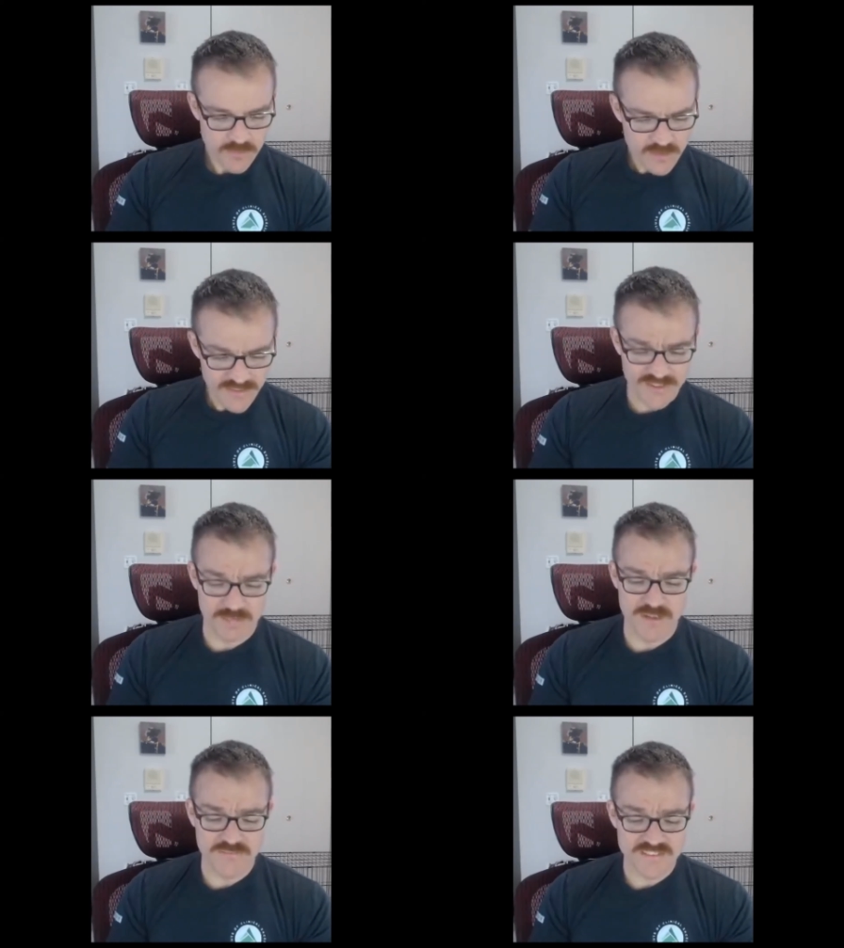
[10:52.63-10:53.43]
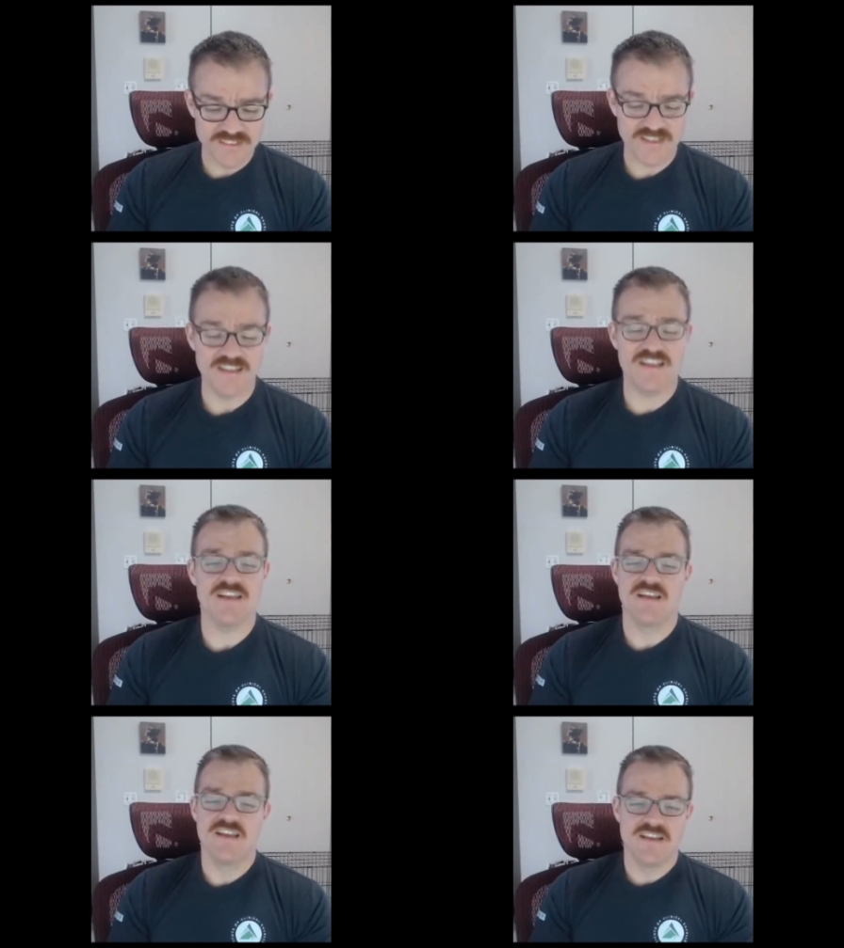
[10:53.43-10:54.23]
It can be
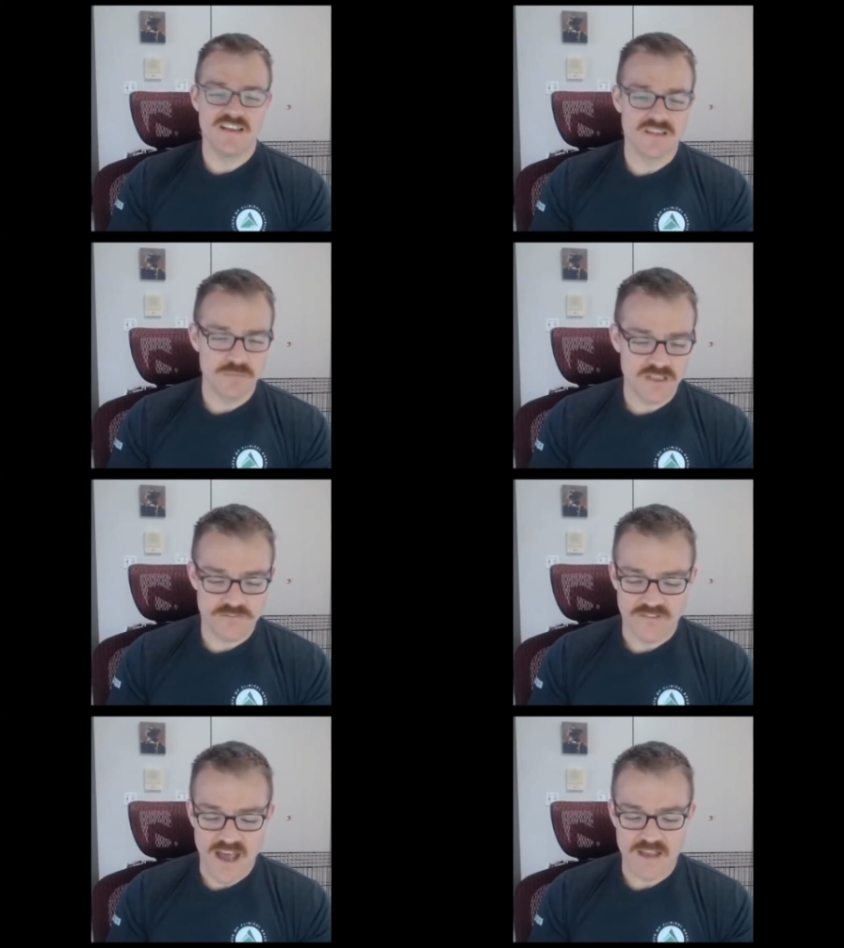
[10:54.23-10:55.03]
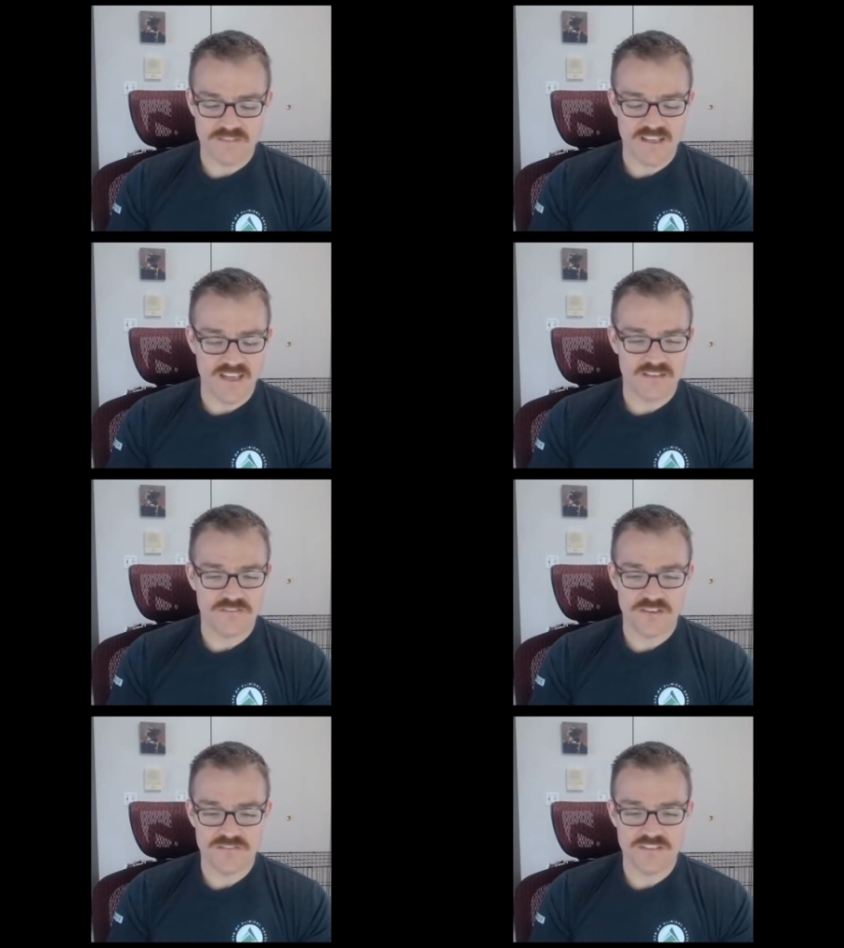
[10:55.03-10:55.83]
fatiguing. It can be 5, 10,
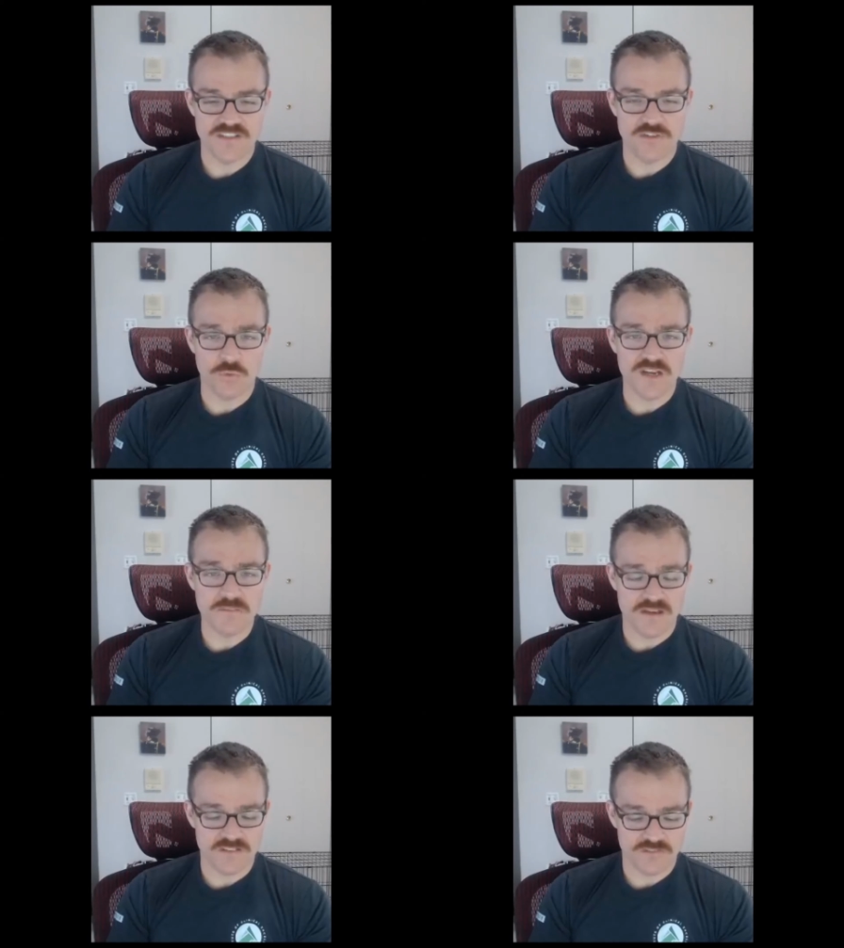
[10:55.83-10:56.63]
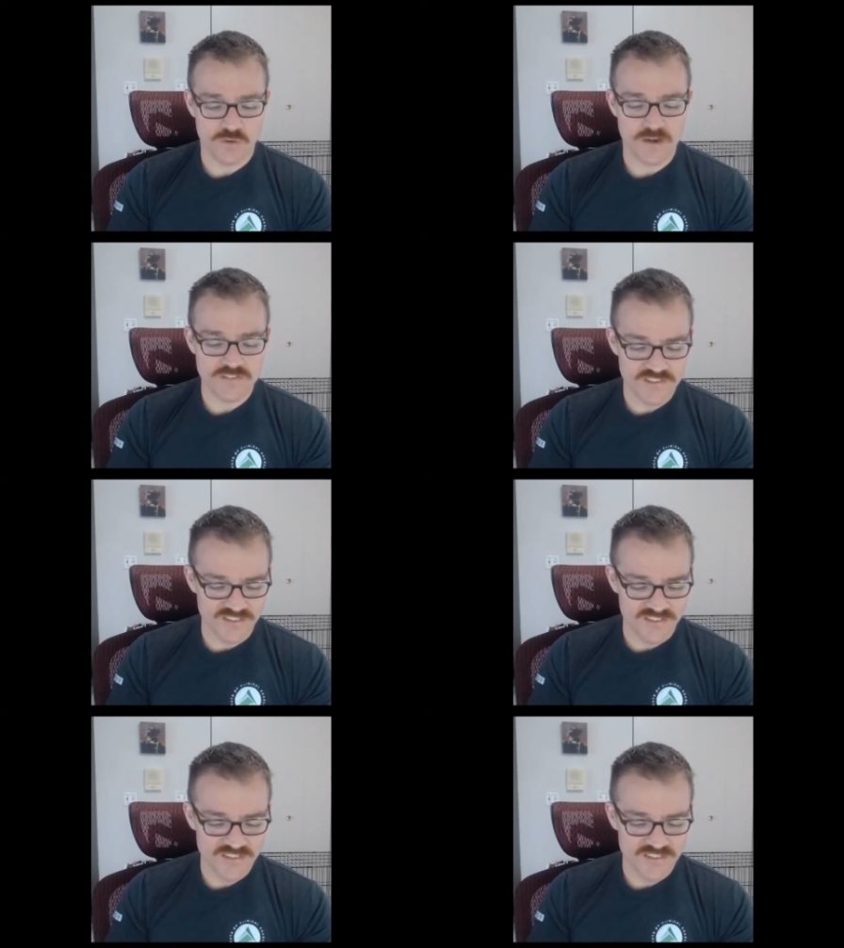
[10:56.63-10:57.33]
15, 20 minutes of questions.